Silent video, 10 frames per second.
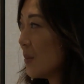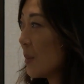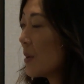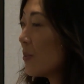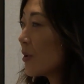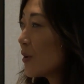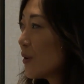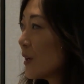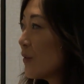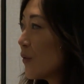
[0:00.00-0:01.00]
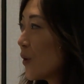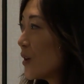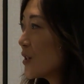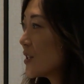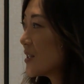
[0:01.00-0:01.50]
but people are looking
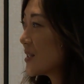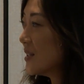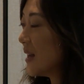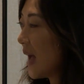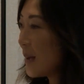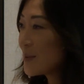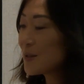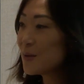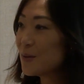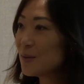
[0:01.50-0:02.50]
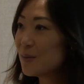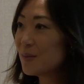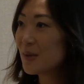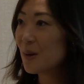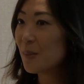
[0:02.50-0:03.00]
for just absolute,
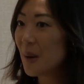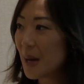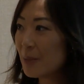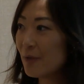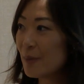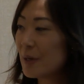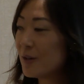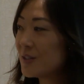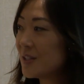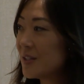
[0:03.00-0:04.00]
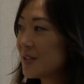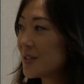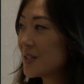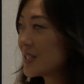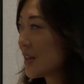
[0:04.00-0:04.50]
you know, bottom of the barrel deals,
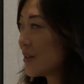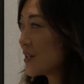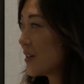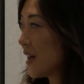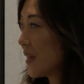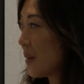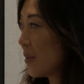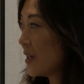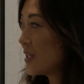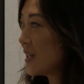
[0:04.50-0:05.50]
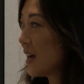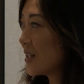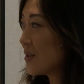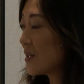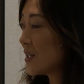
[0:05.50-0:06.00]
and sellers aren't at that place
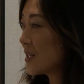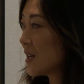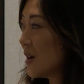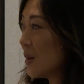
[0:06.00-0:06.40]
yet, so it's this